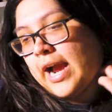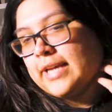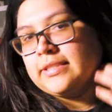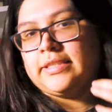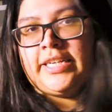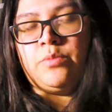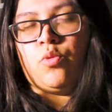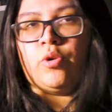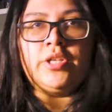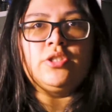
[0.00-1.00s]
has leaned
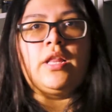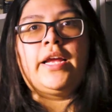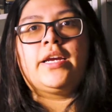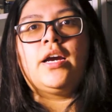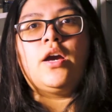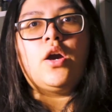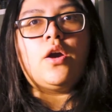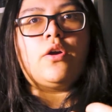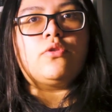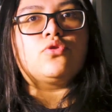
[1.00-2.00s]
more into like
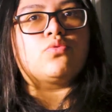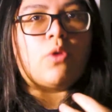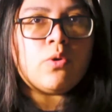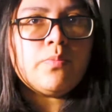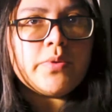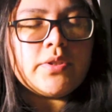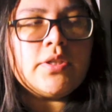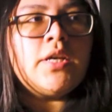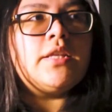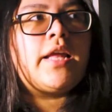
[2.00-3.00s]
tropes,
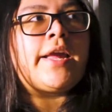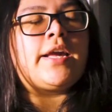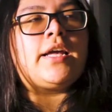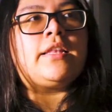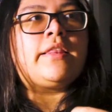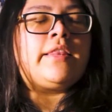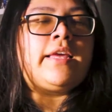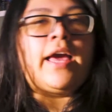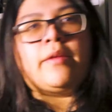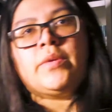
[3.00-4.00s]
like
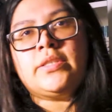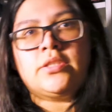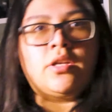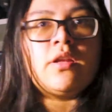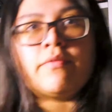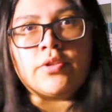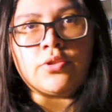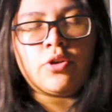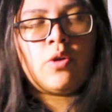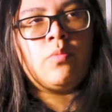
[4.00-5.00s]
the enemies to lovers
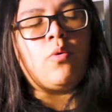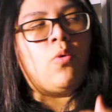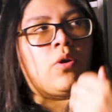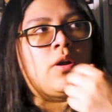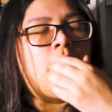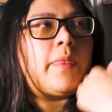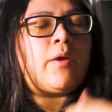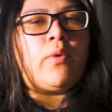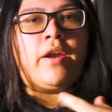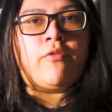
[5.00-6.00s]
trope, or
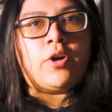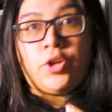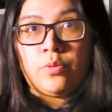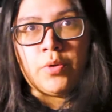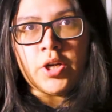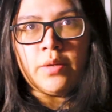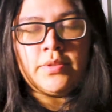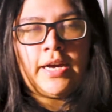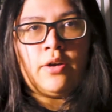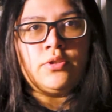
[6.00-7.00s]
like whenever a new book
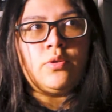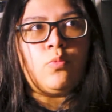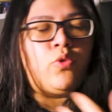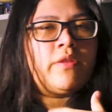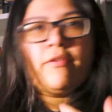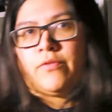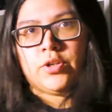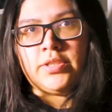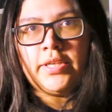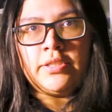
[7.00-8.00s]
comes out, one of the
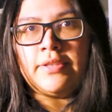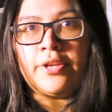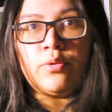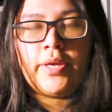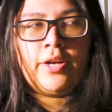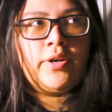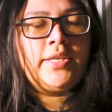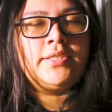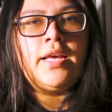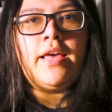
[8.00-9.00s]
first things that you hear
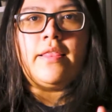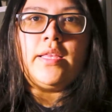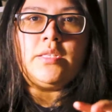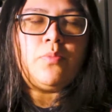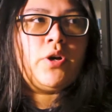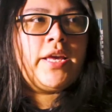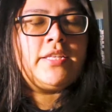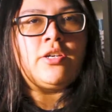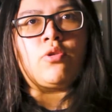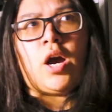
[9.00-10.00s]
is this book
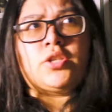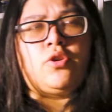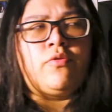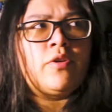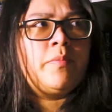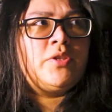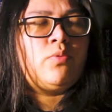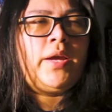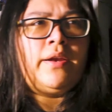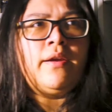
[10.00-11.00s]
is a crossover
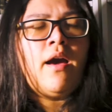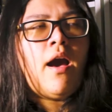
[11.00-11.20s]
between